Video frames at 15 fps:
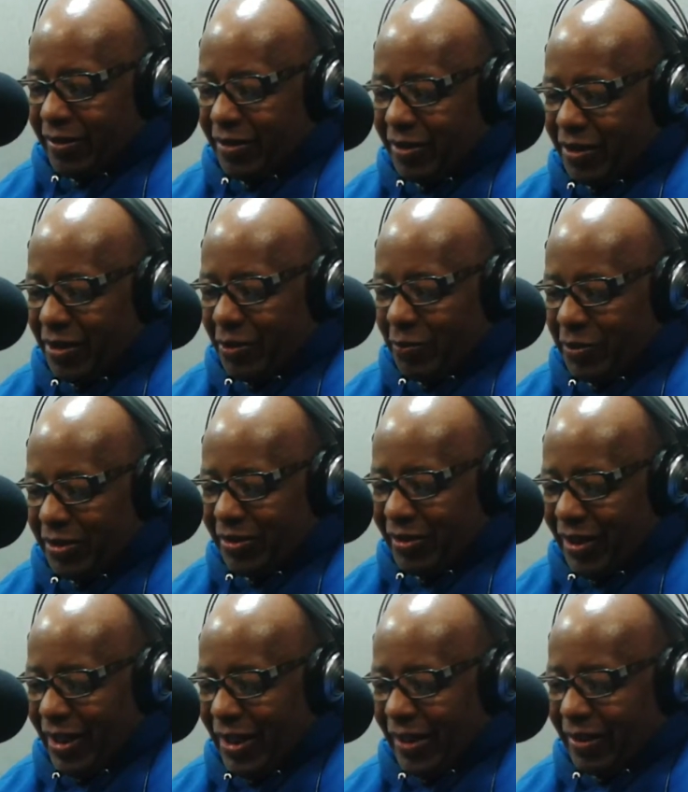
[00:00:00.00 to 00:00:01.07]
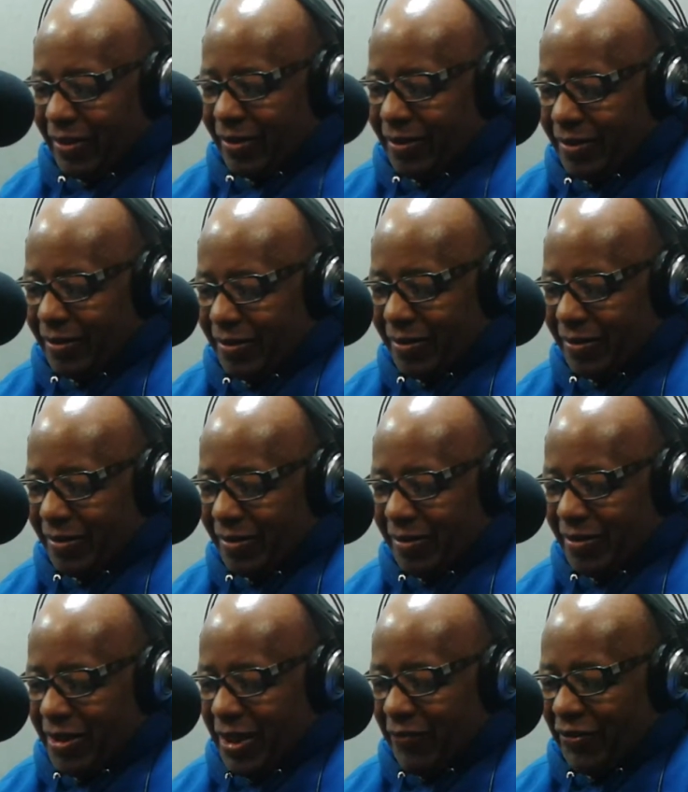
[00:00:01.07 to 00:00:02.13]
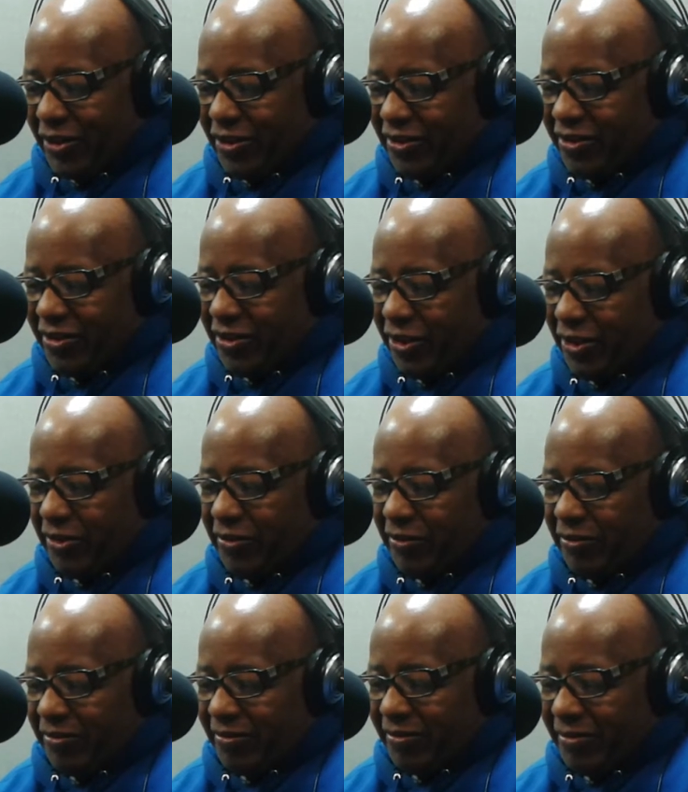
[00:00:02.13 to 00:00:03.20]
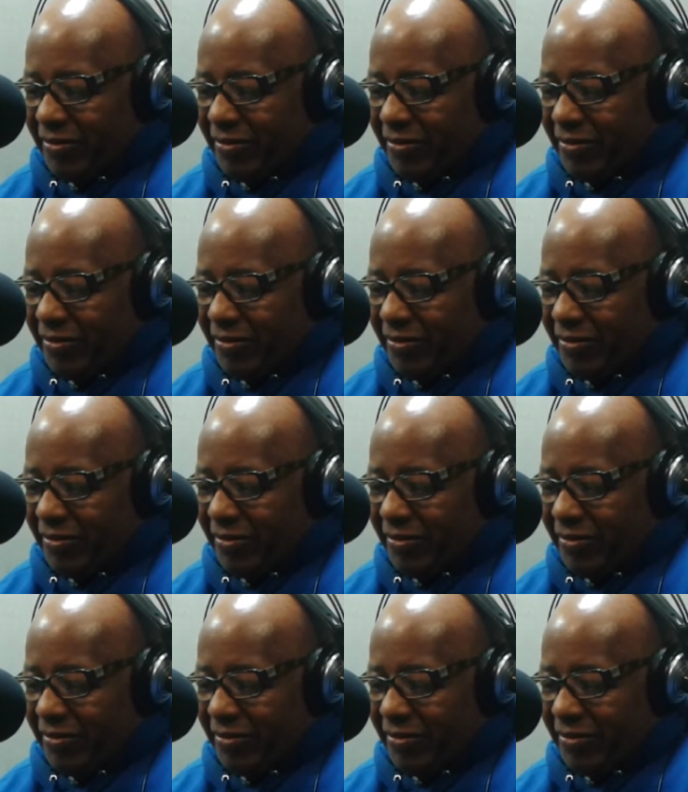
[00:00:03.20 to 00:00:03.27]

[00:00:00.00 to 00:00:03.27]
It's like never considered